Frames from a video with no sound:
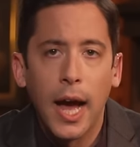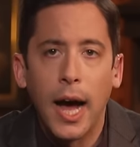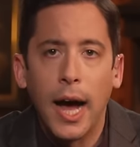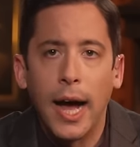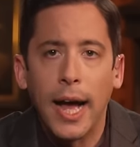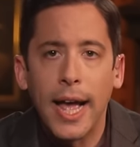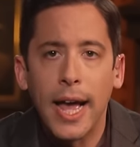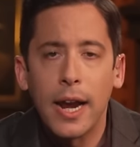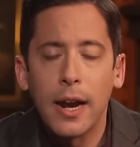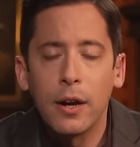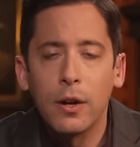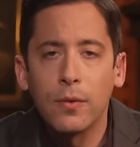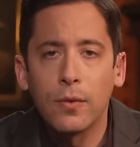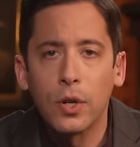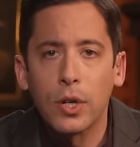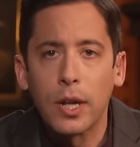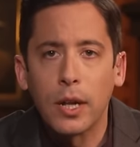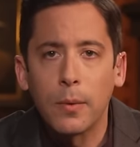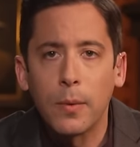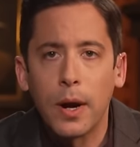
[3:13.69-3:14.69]
Uh, head on over
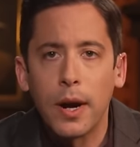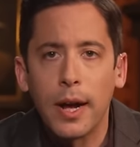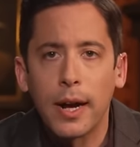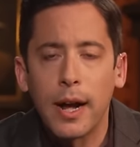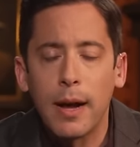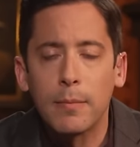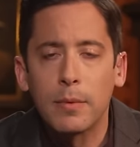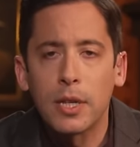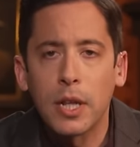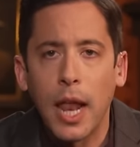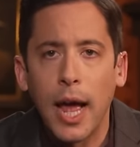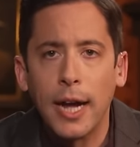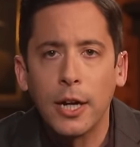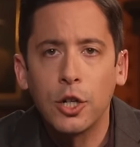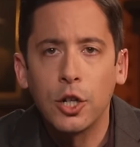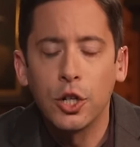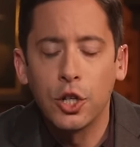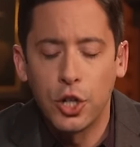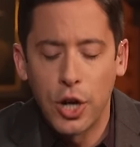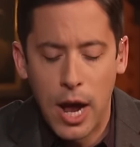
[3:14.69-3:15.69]
to dailywire.com
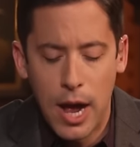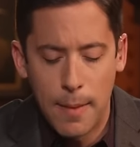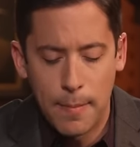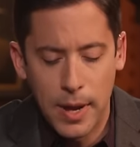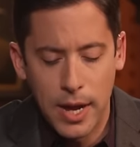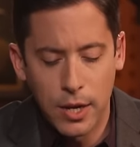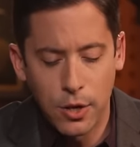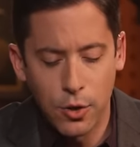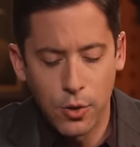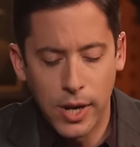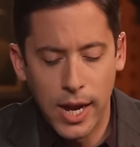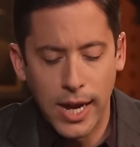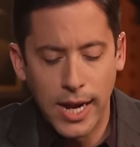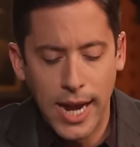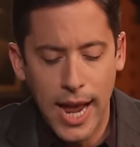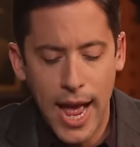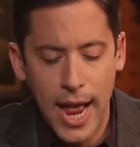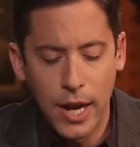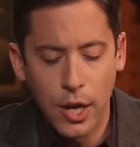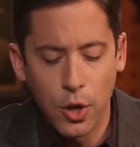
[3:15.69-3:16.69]
slash shop and you can
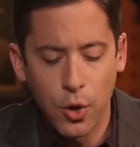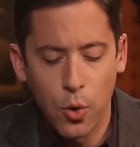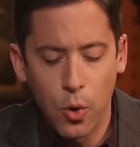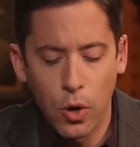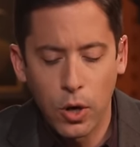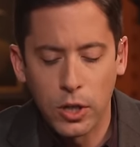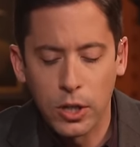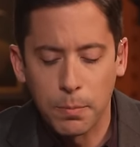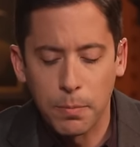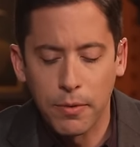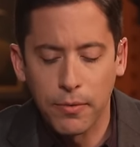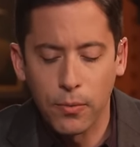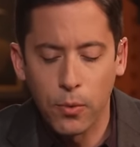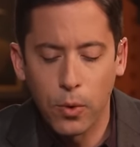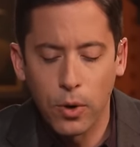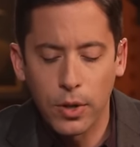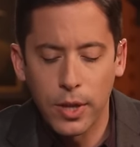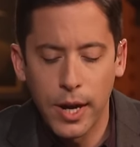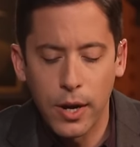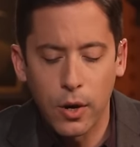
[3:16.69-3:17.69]
get yours
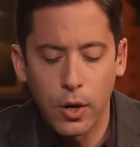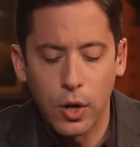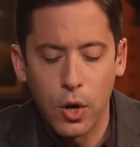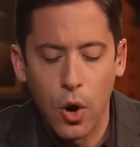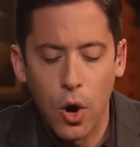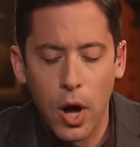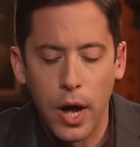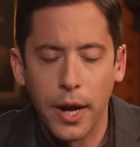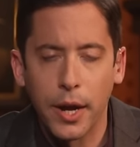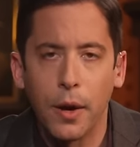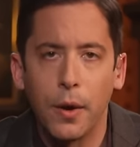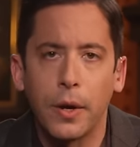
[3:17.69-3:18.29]
before they are gone.